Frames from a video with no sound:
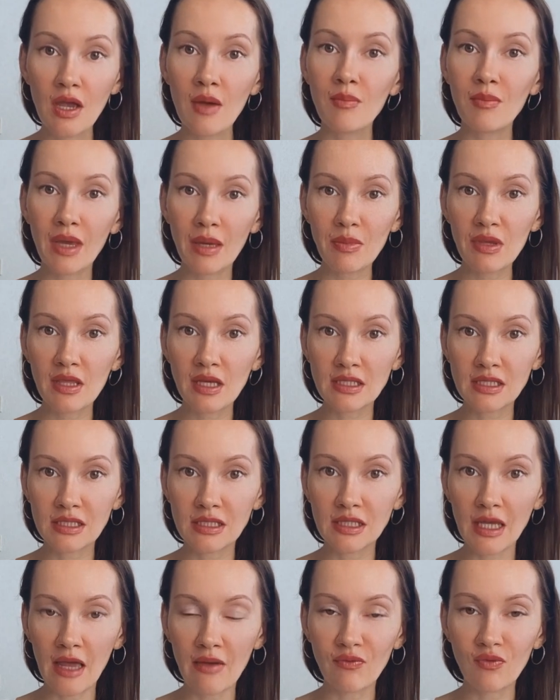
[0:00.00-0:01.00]
maybe that's the
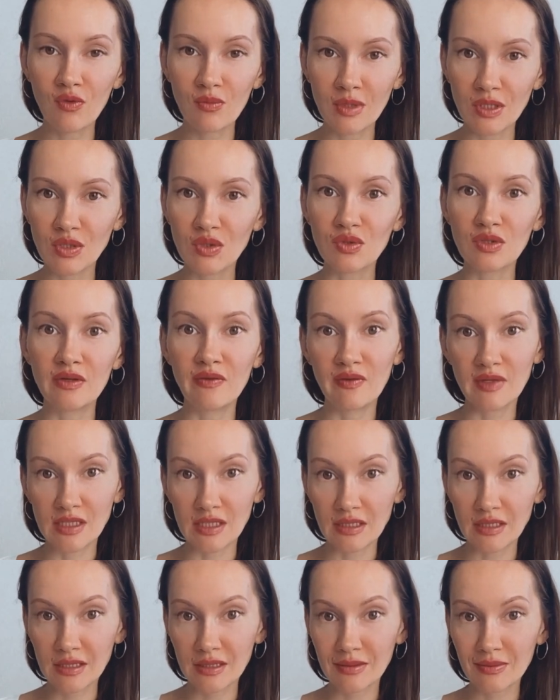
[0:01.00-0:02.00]
time for me to revisit.
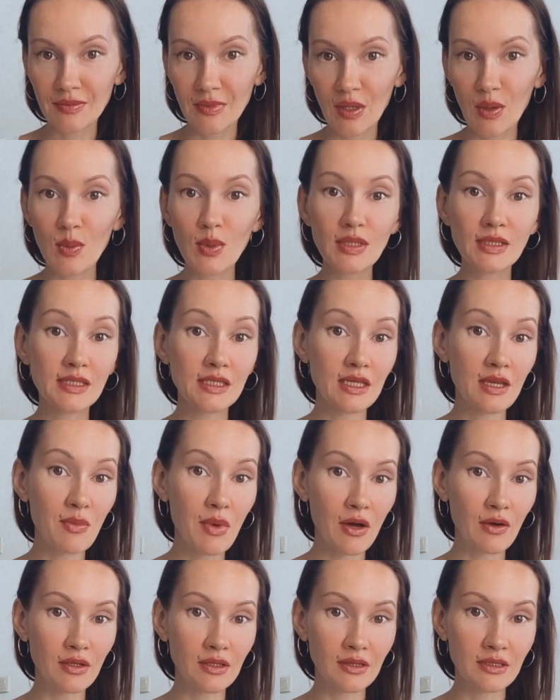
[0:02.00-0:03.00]
We'll see
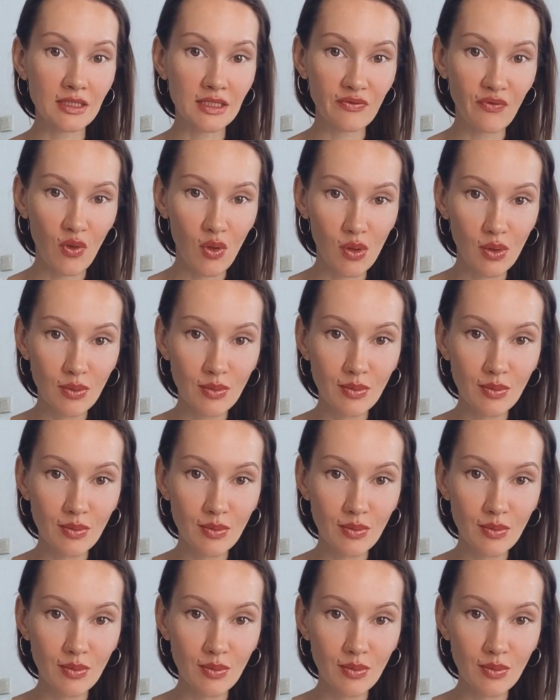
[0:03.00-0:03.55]
about it this fall.